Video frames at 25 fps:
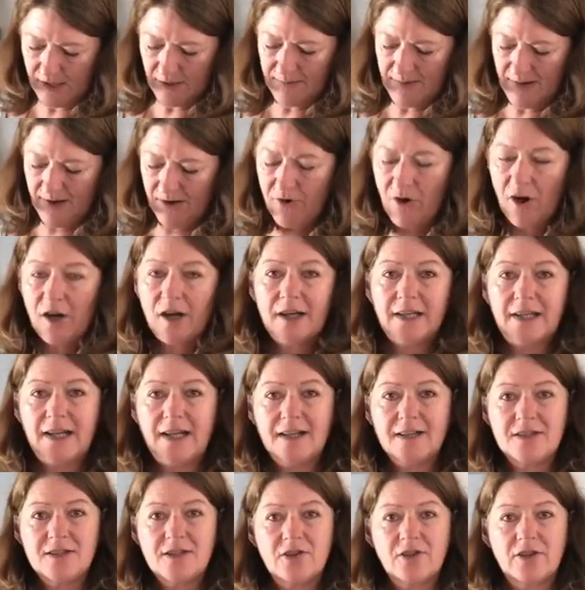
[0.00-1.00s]
my
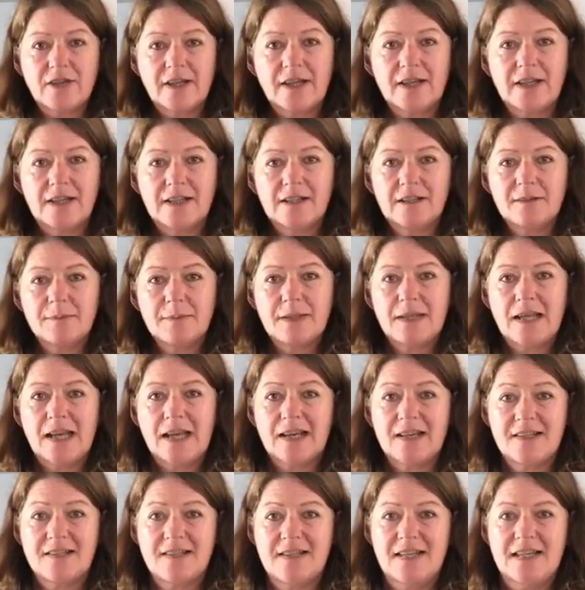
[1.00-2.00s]
crocodile's looking a little bit
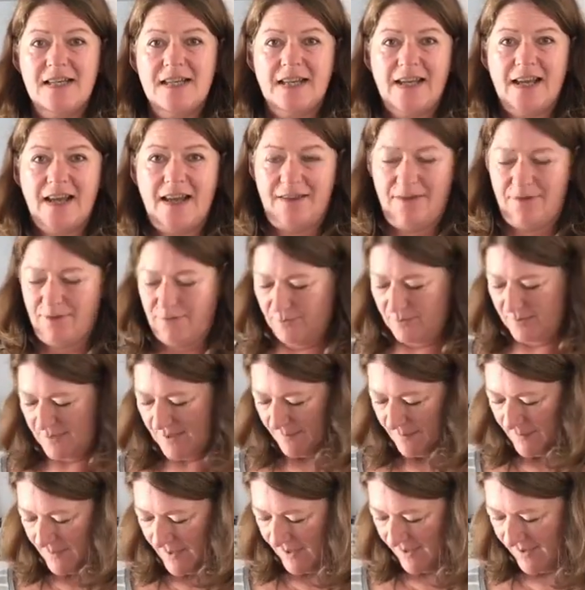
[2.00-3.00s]
like a coelacanth or
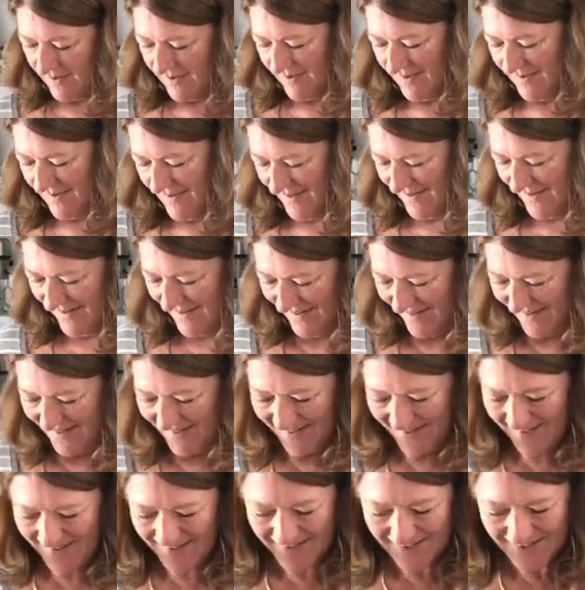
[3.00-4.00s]
something.
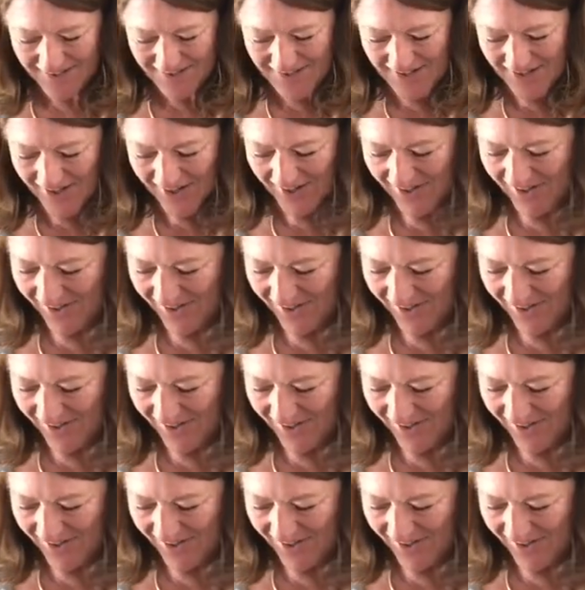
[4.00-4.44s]
So